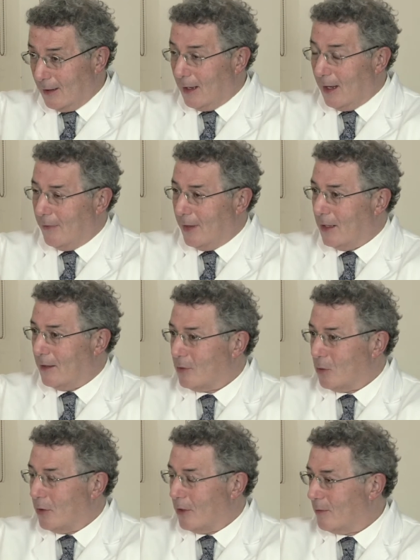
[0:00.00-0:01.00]
And then,
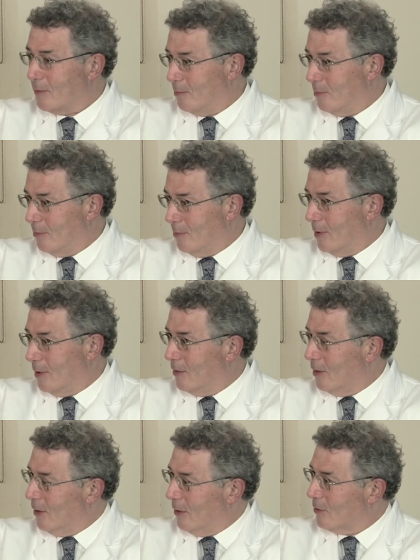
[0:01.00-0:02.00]
of course,
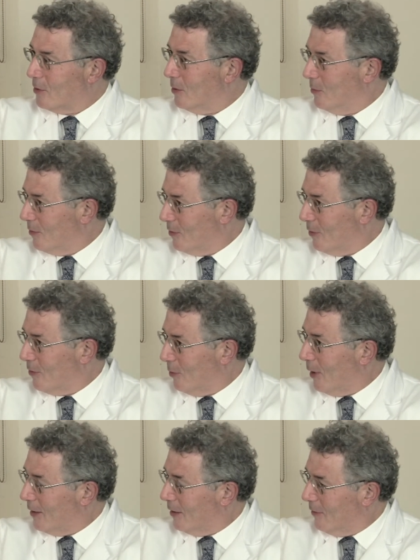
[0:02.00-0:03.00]
she was so
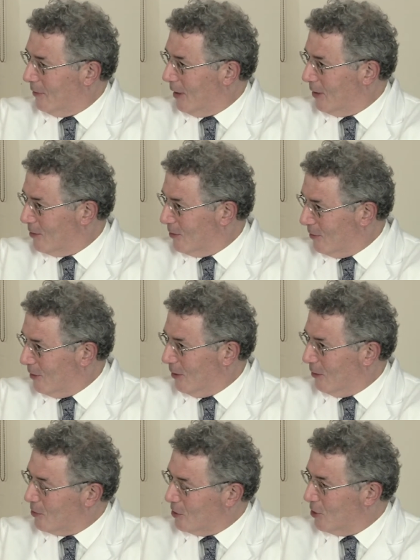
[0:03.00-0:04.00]
threatened that,
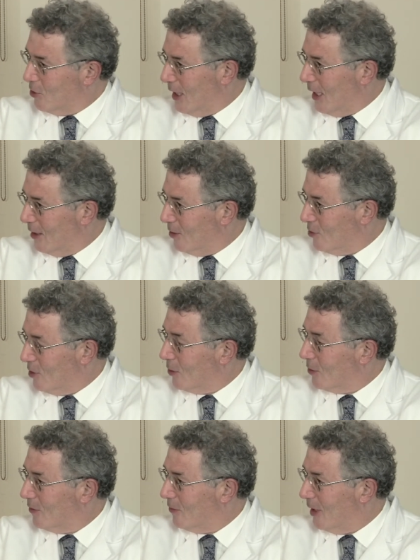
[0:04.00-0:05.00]
she changed. And
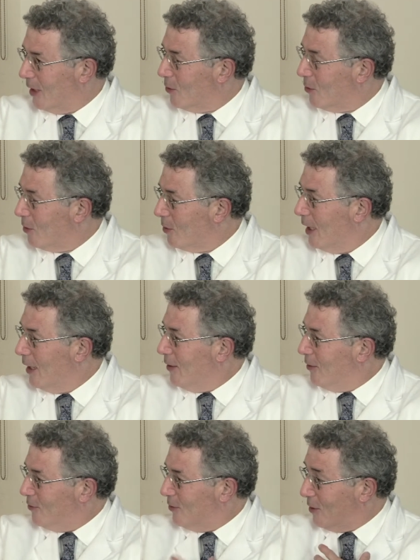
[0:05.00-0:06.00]
you could see her
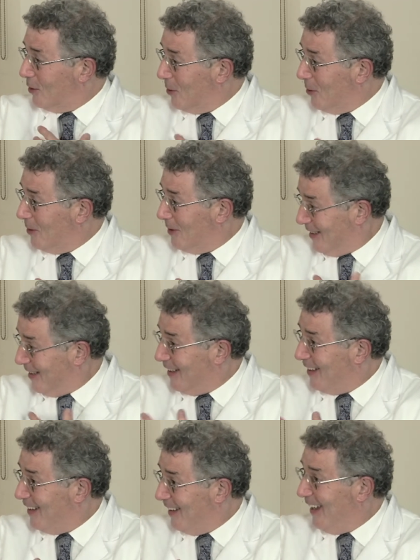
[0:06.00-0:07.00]

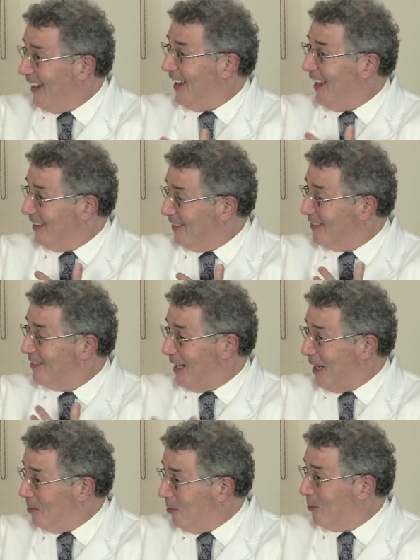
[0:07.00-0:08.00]
security and
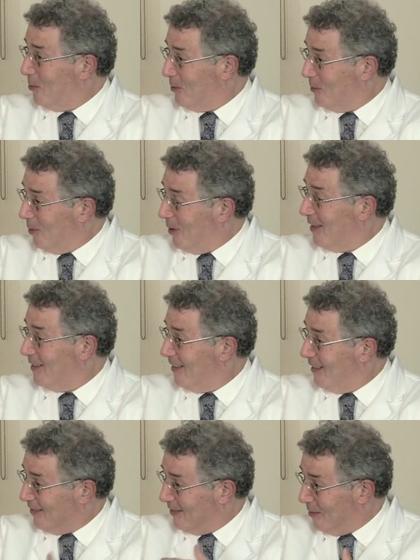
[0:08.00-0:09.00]
stable
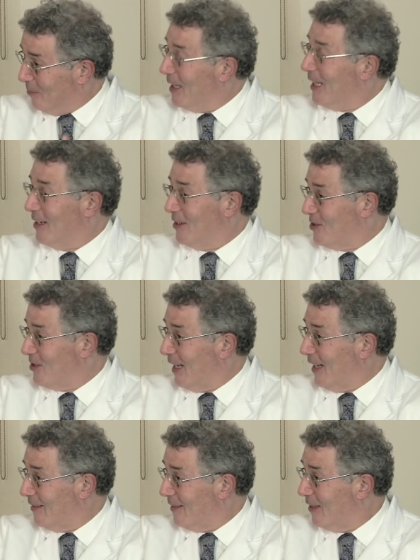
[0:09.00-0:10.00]
responses
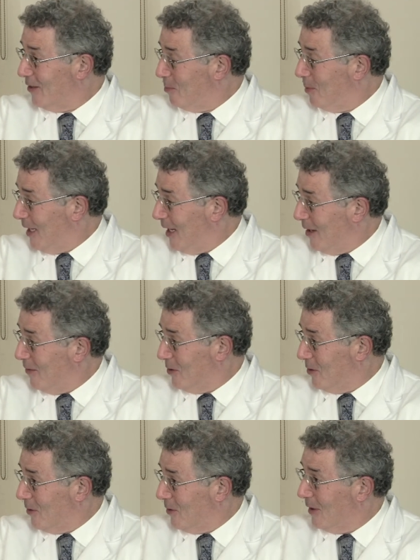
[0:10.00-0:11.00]
diminish as his
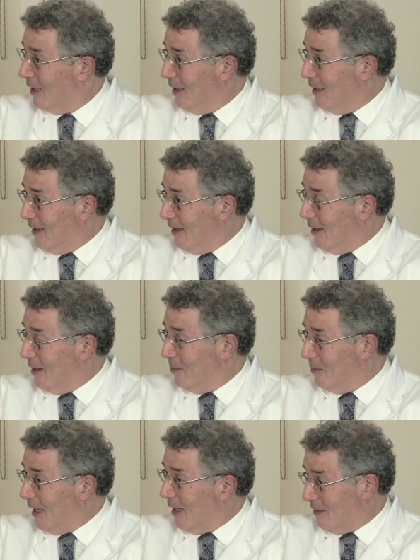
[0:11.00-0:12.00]
behavior
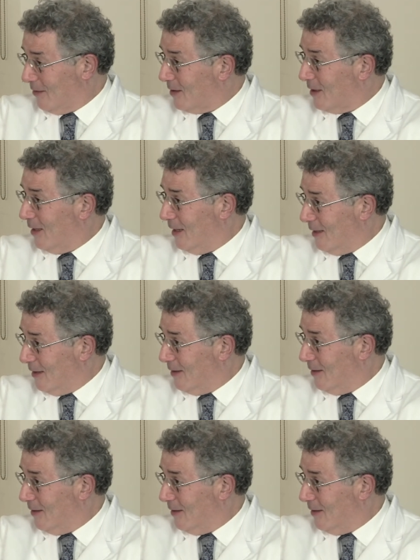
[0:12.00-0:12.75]
escalated.